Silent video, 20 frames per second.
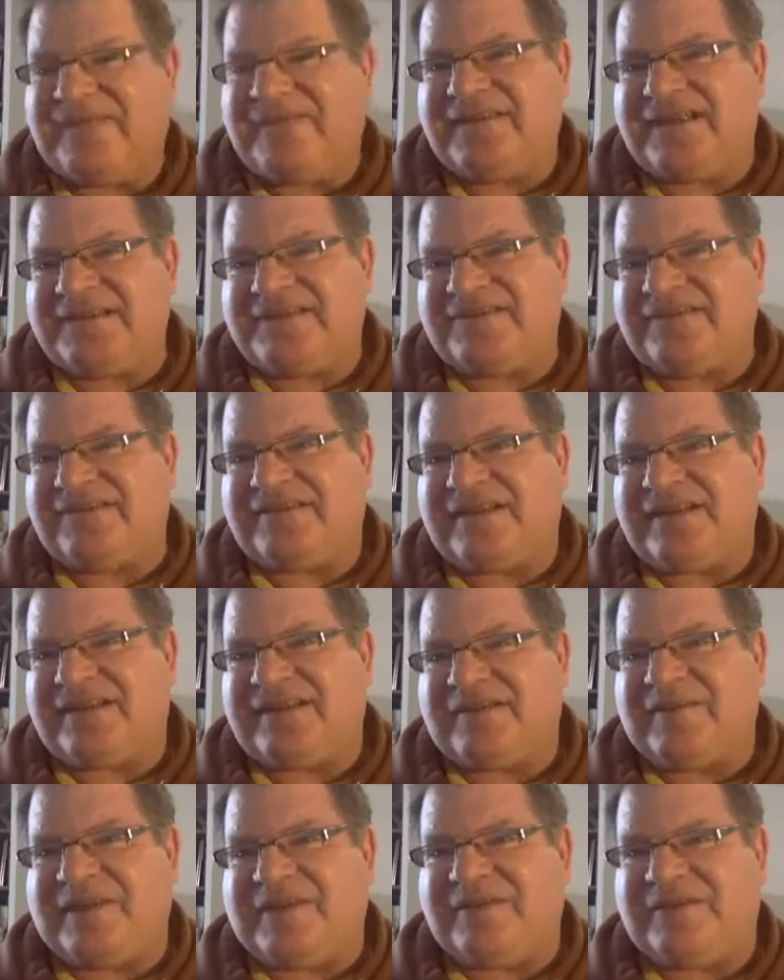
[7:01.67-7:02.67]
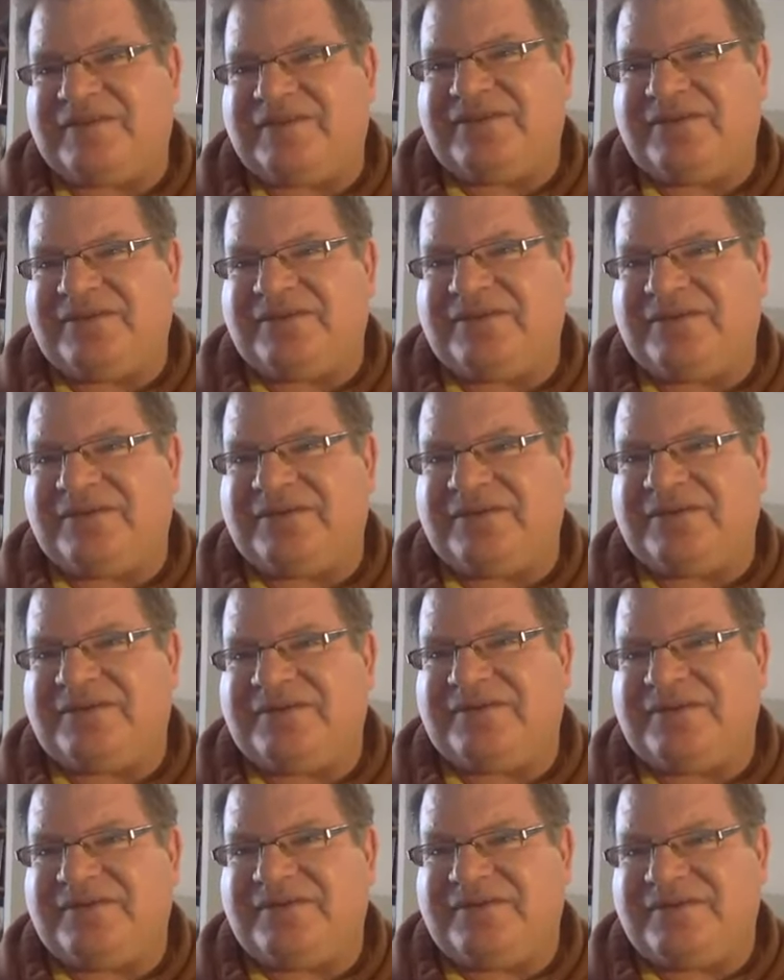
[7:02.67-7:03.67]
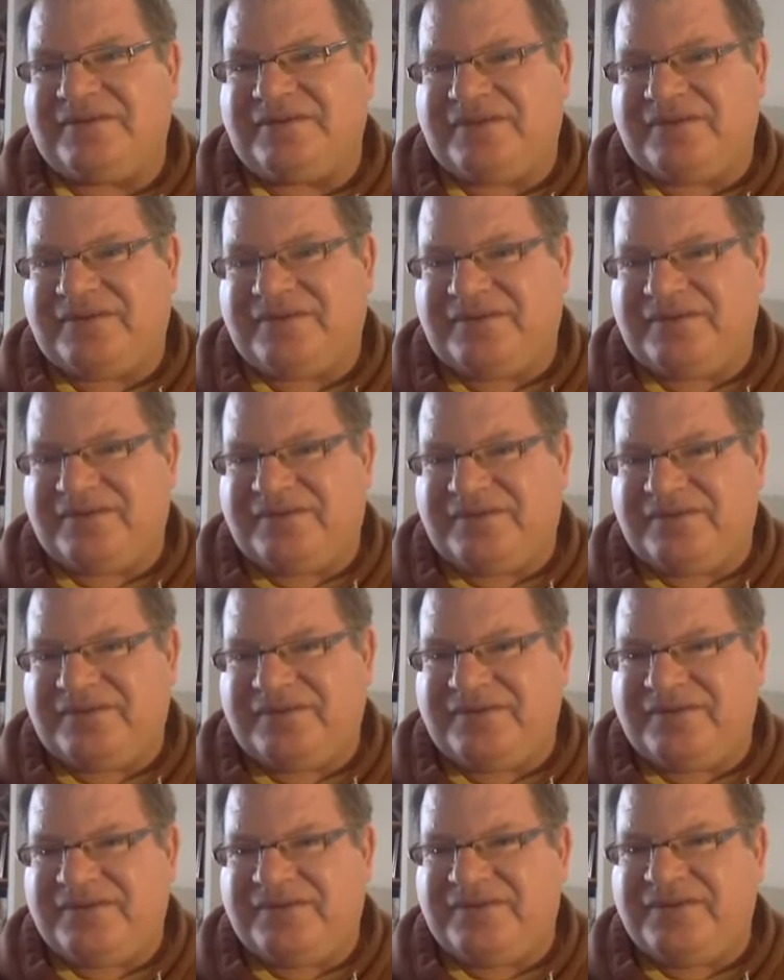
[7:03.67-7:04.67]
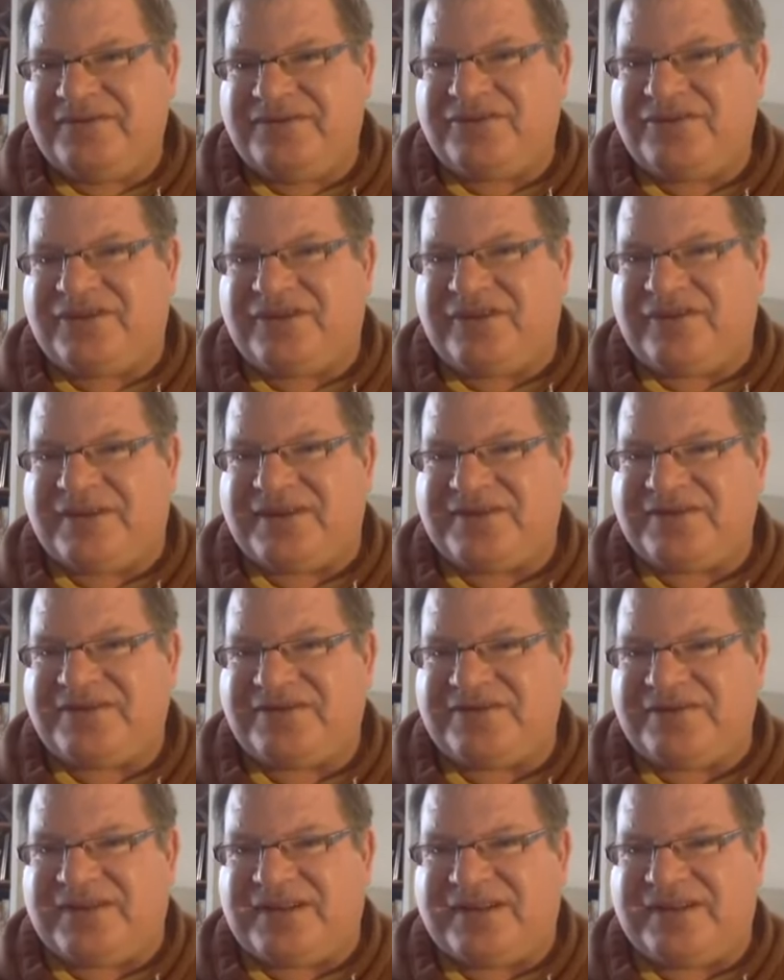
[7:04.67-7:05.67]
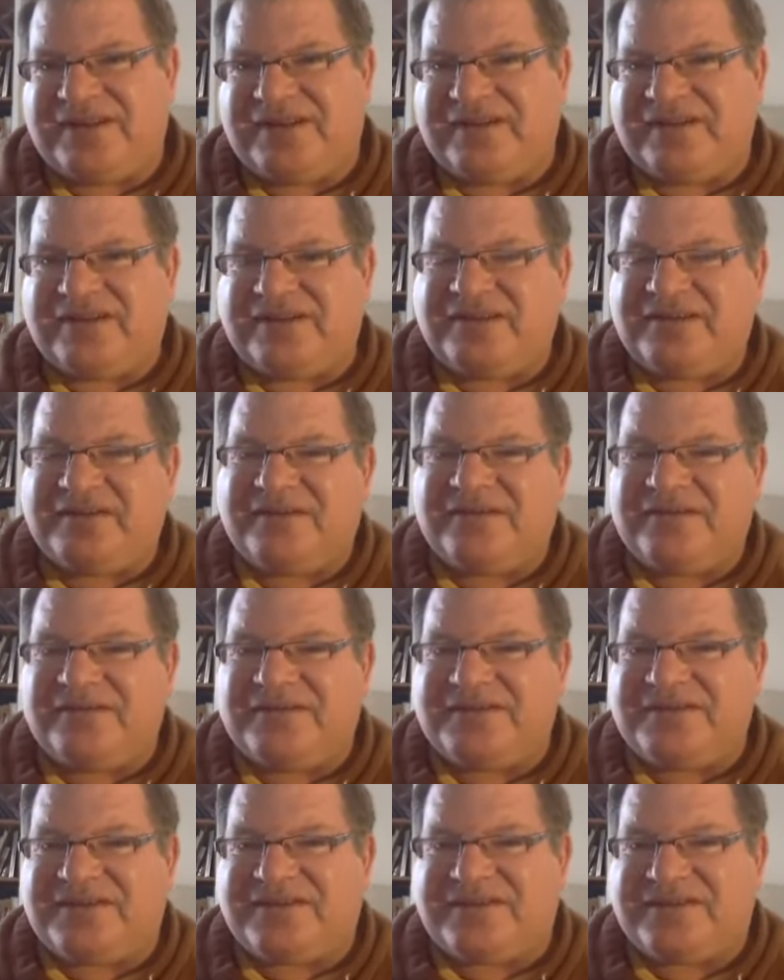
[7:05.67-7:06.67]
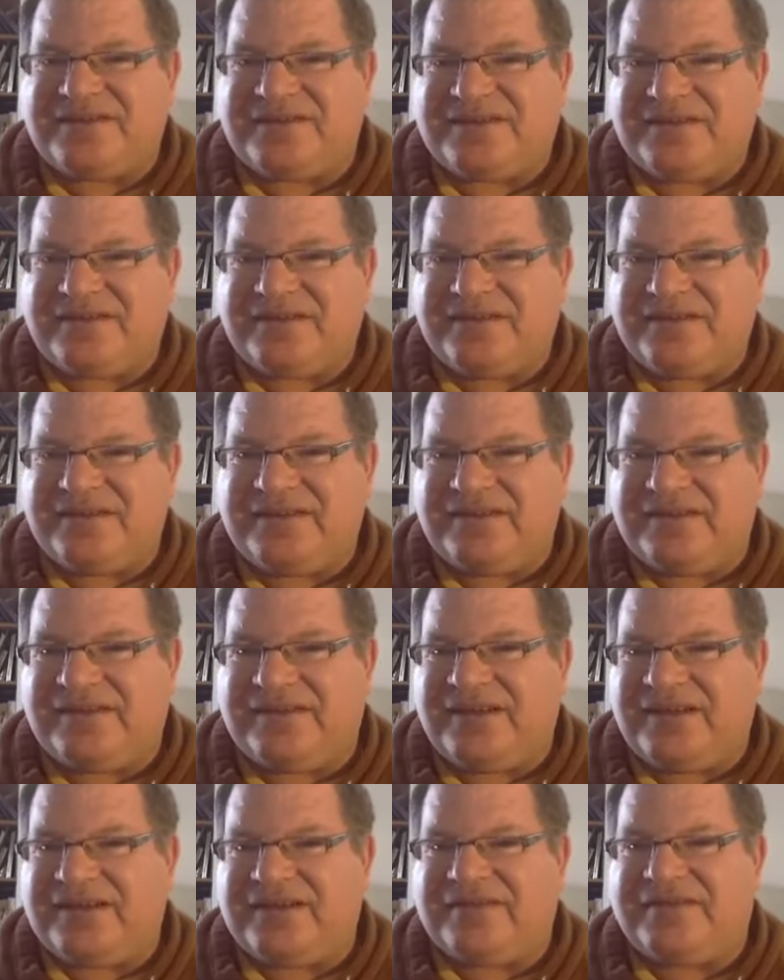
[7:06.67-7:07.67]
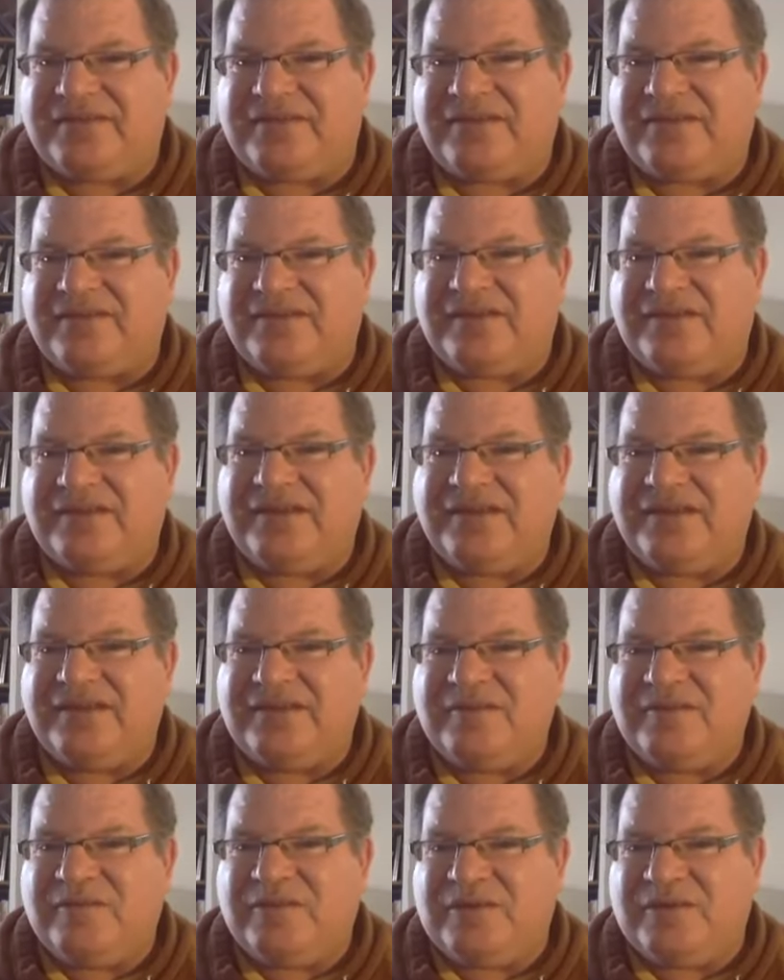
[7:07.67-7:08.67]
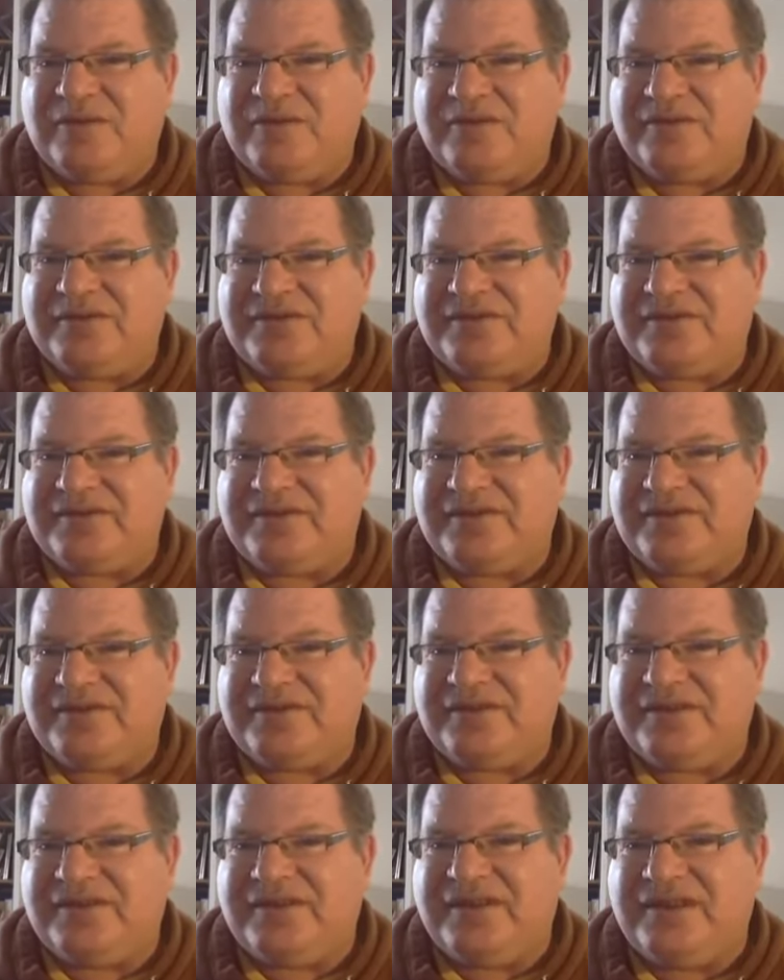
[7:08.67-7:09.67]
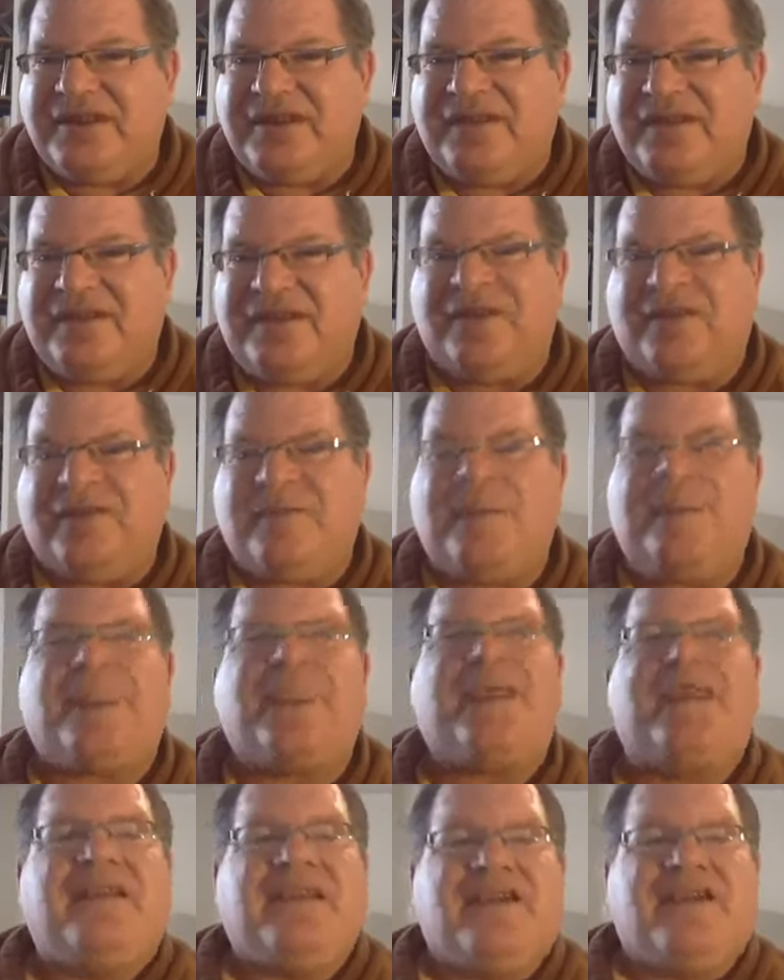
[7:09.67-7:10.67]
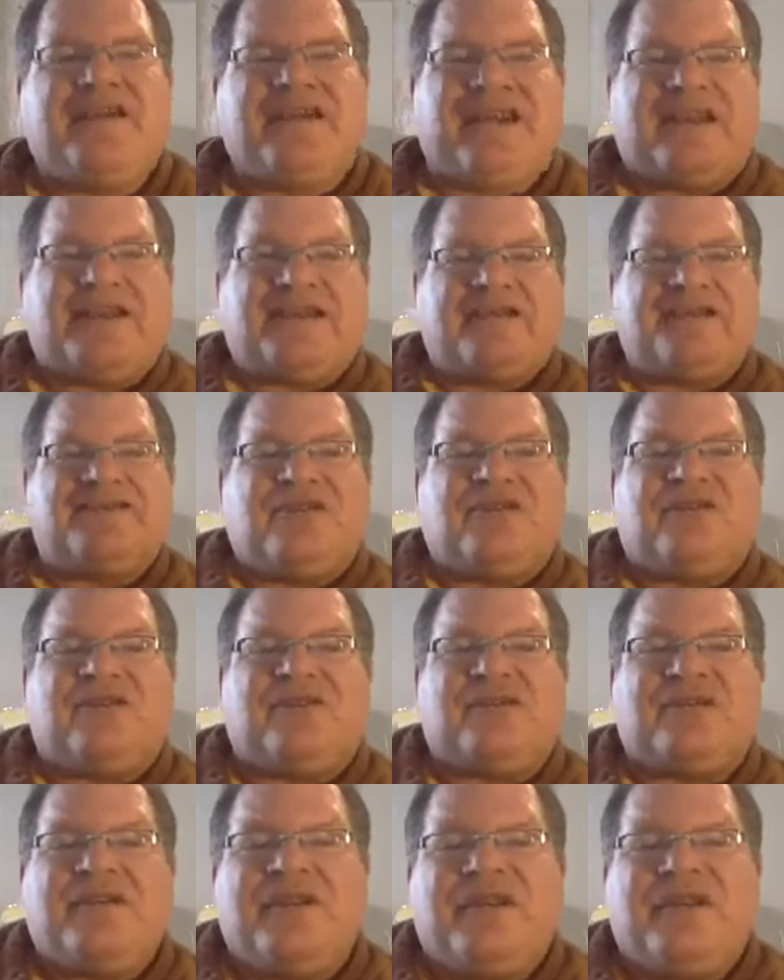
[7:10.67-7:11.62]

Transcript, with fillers: it doesn't look like I'm able to share my screen here. Oh, what's this? Interactive polls. No. Okay, so